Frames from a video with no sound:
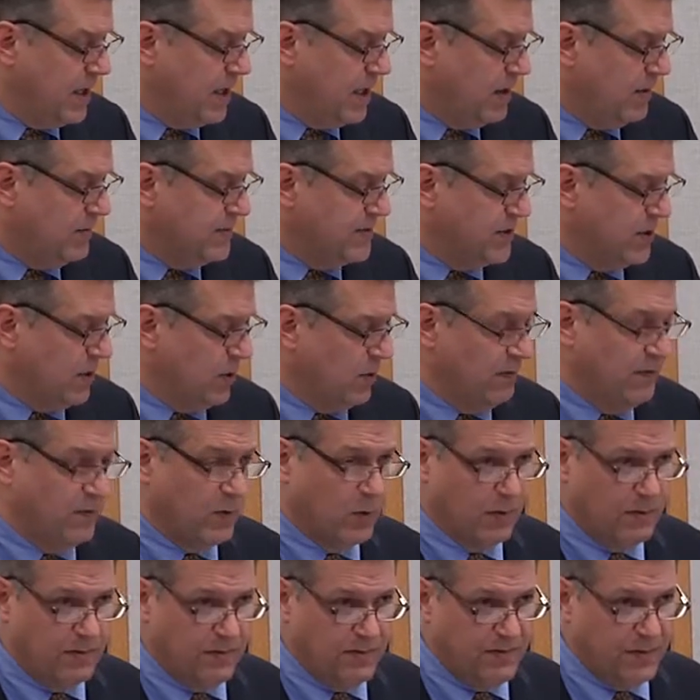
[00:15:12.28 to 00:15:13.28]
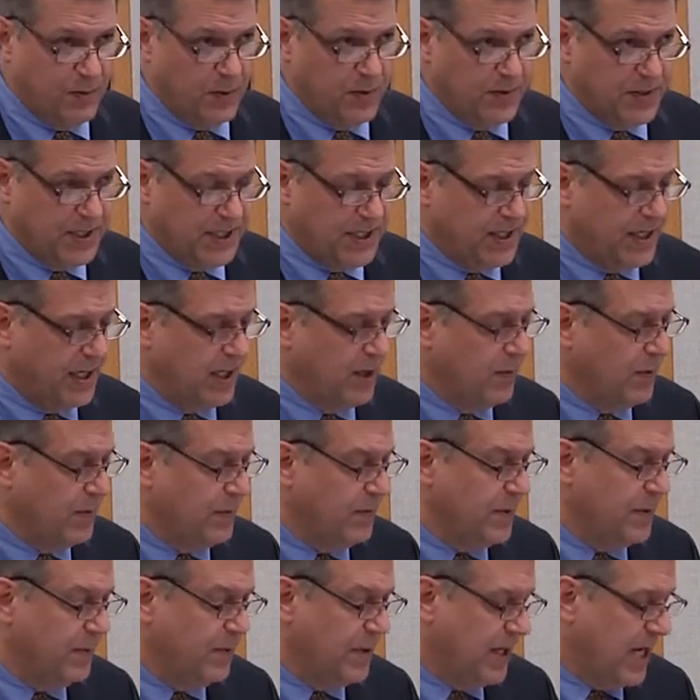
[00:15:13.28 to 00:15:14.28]
Um, so for full detail,
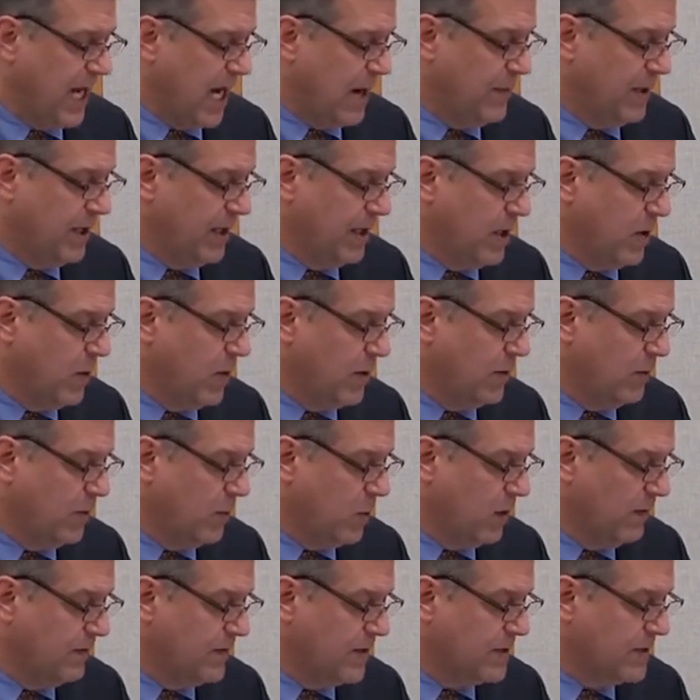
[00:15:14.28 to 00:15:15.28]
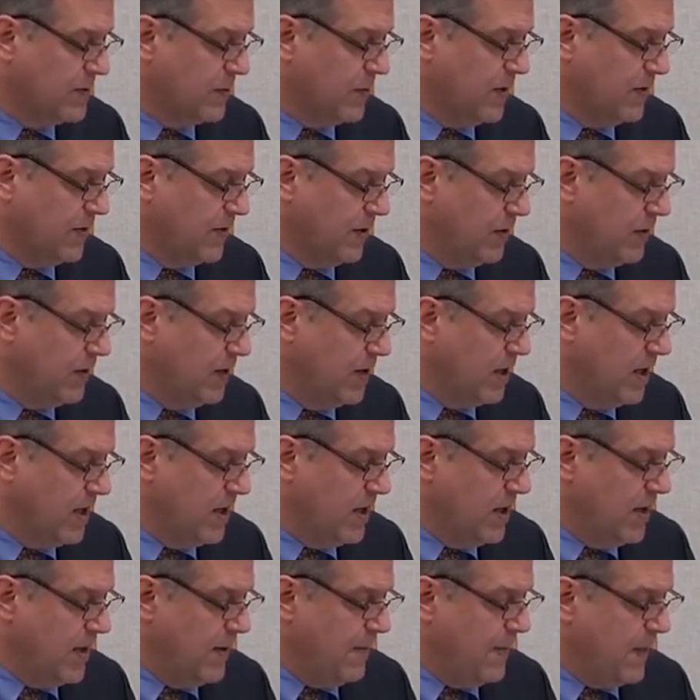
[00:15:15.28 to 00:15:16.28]
we'd be happy to go into more of this with you.
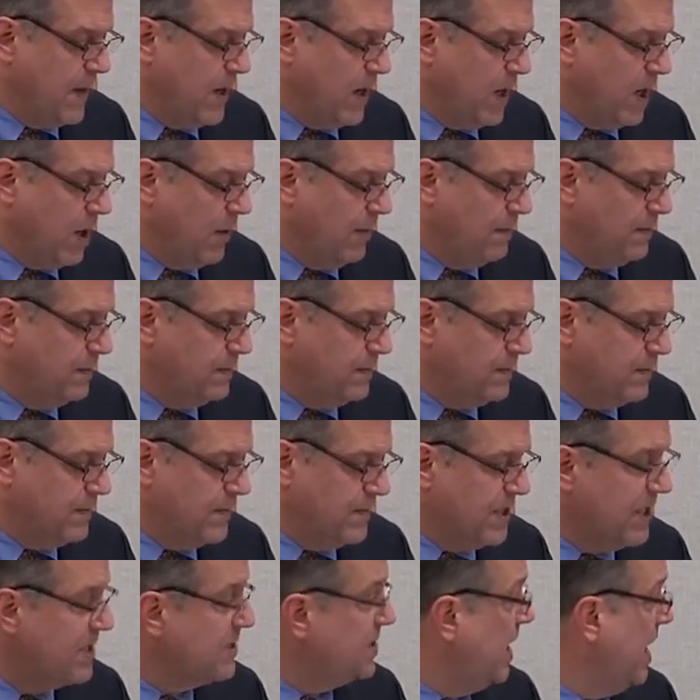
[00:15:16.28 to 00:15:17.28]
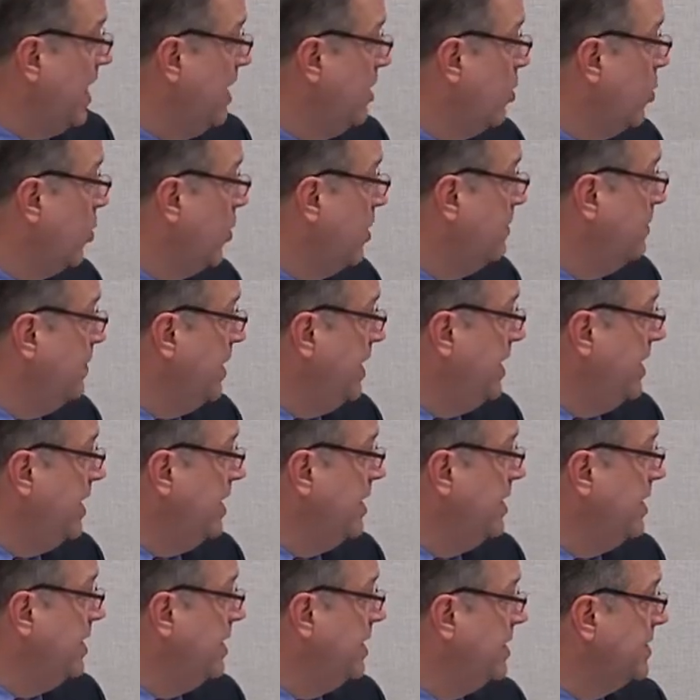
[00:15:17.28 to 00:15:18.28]
Um, test category
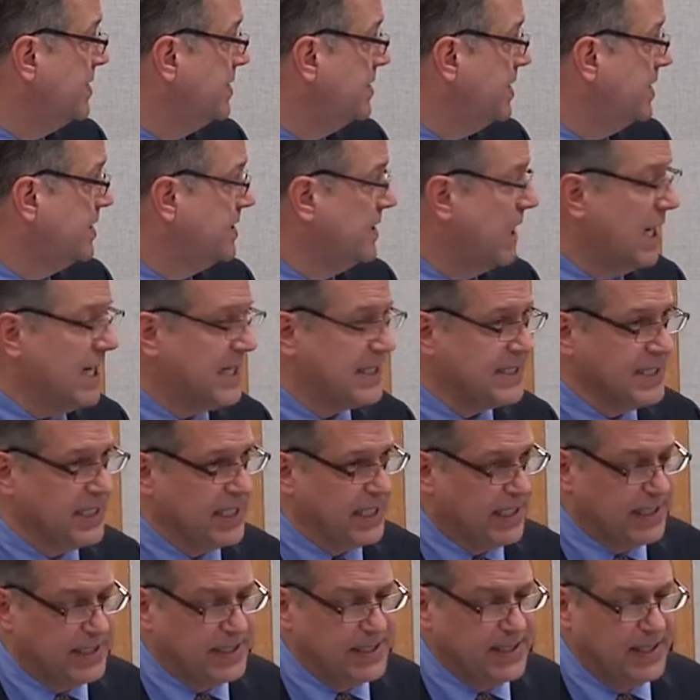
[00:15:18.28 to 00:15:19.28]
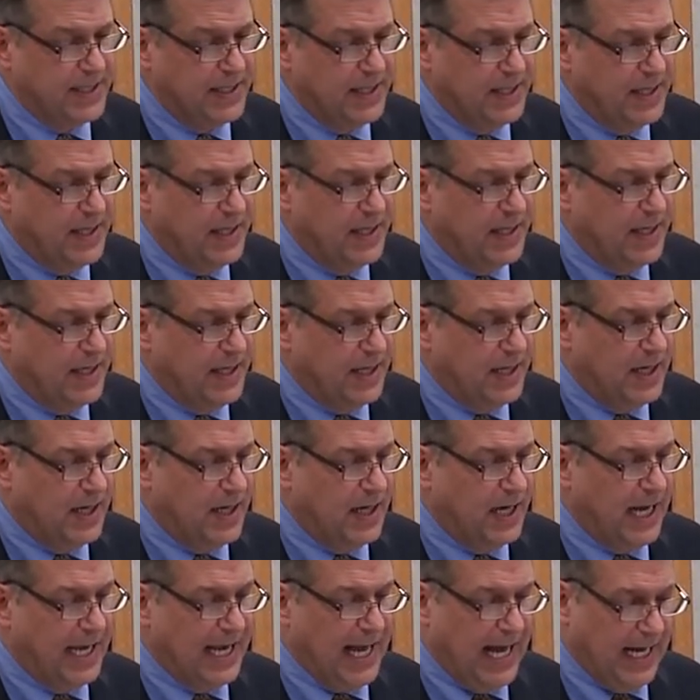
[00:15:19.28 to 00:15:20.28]
B is the toxicant
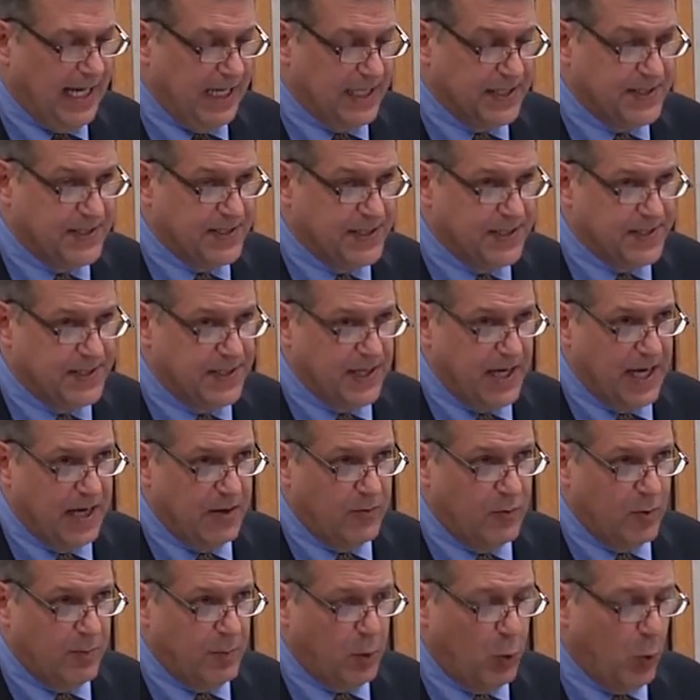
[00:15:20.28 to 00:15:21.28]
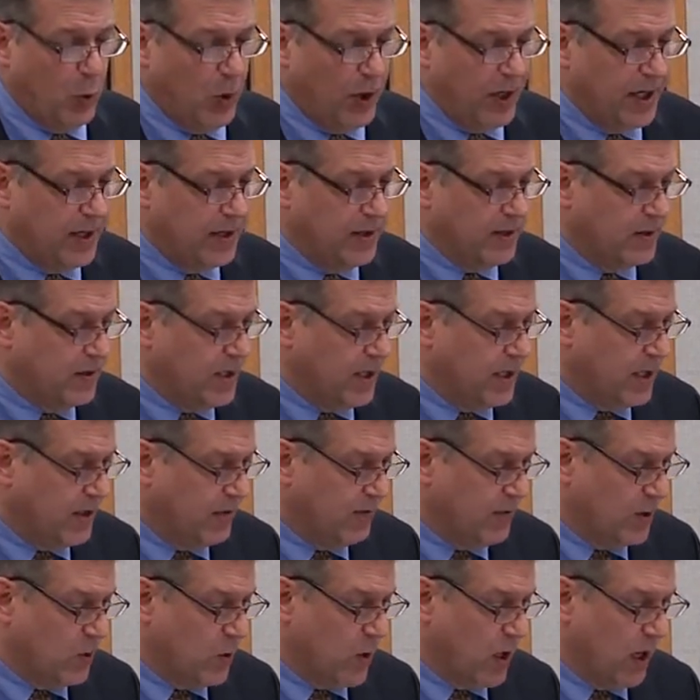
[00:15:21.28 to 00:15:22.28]
uh, analysis and reporting
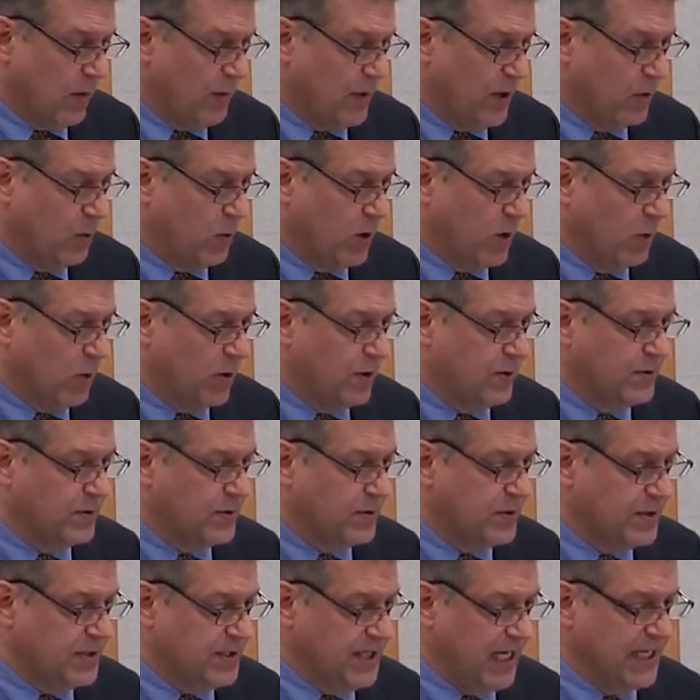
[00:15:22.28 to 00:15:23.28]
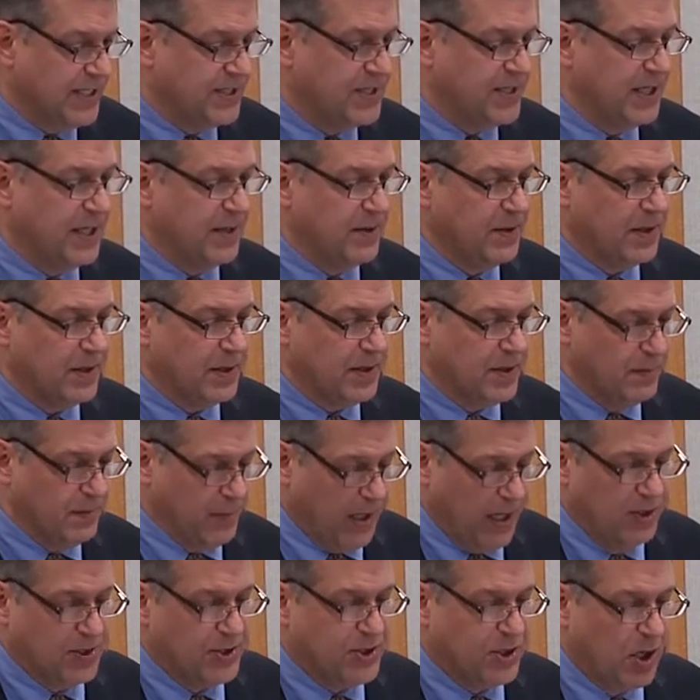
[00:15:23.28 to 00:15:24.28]
uh, requirement where we're testing
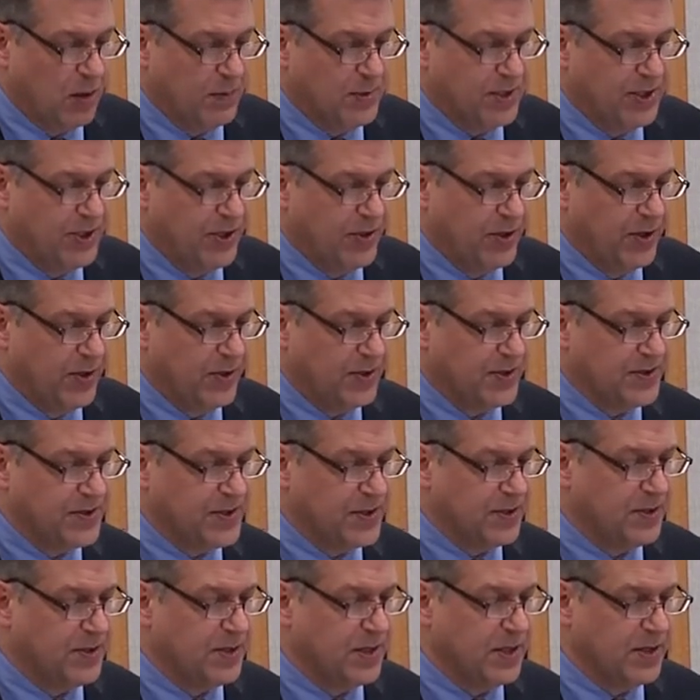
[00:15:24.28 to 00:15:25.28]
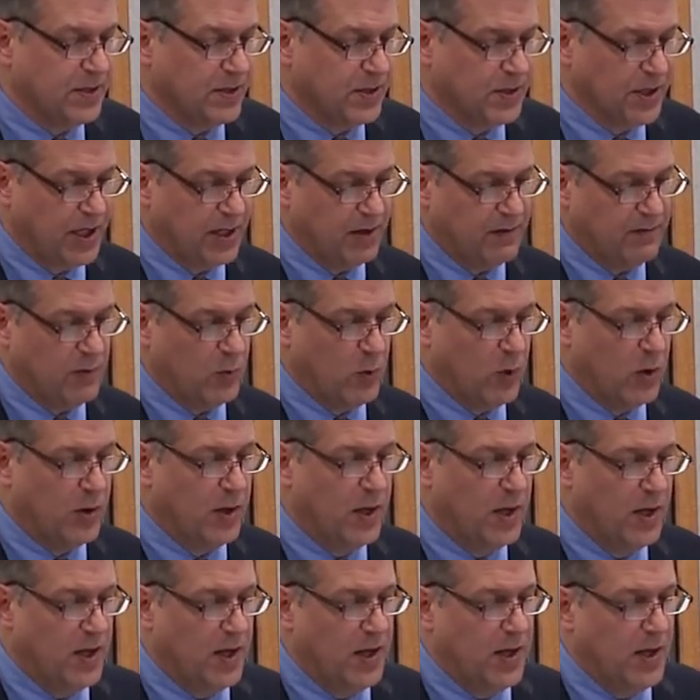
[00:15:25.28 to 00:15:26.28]
biochar materials and looking
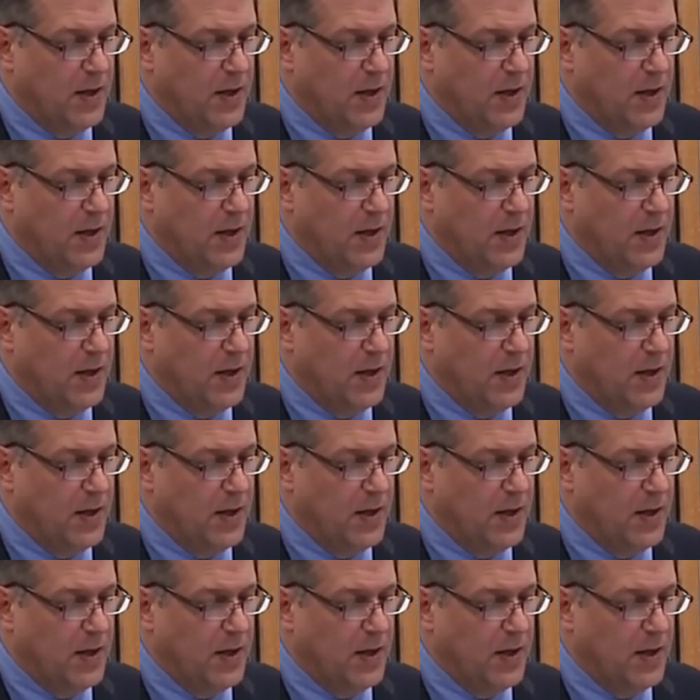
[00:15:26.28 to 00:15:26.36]
for